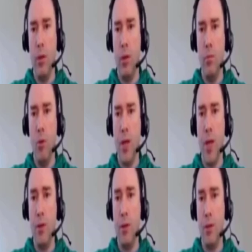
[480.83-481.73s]
In
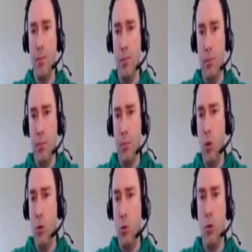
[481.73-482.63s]
both cases,
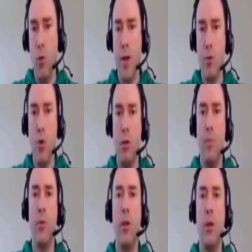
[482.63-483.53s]
you're doing quite well.